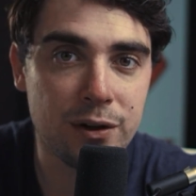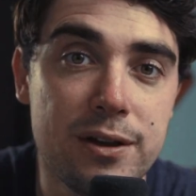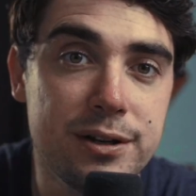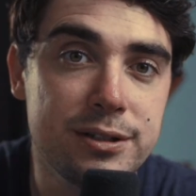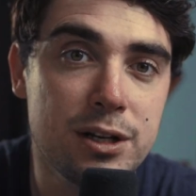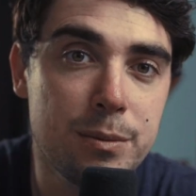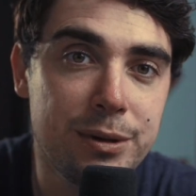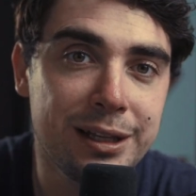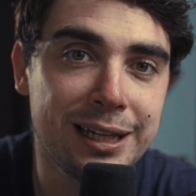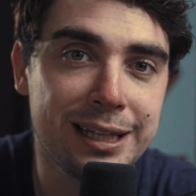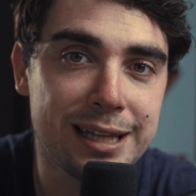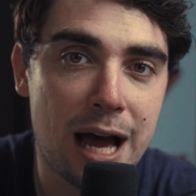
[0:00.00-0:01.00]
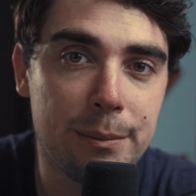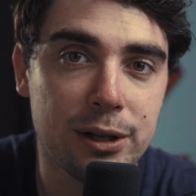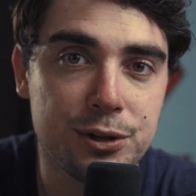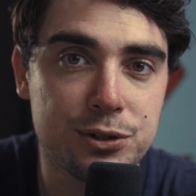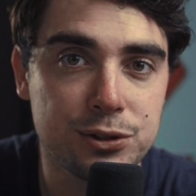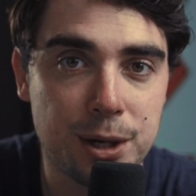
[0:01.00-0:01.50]
there is going to be a link down below in
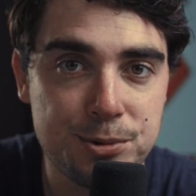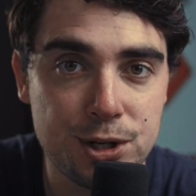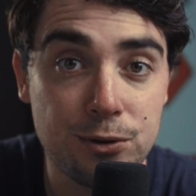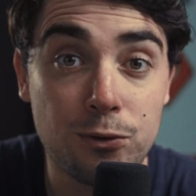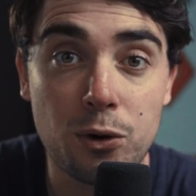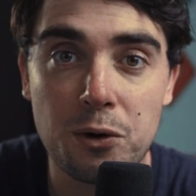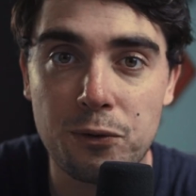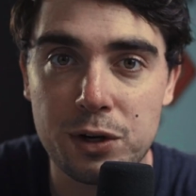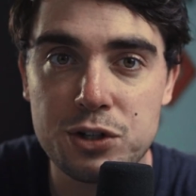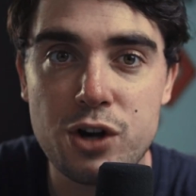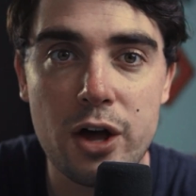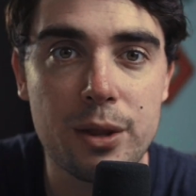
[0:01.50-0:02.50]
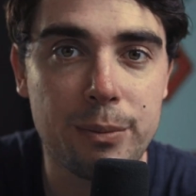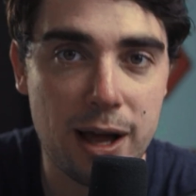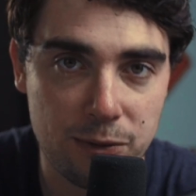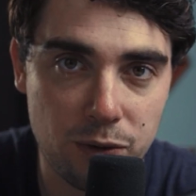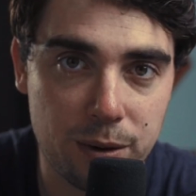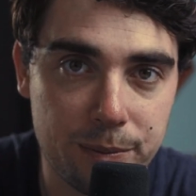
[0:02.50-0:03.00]
the description for a free trial of the
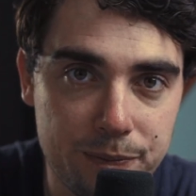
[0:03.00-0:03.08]
platform.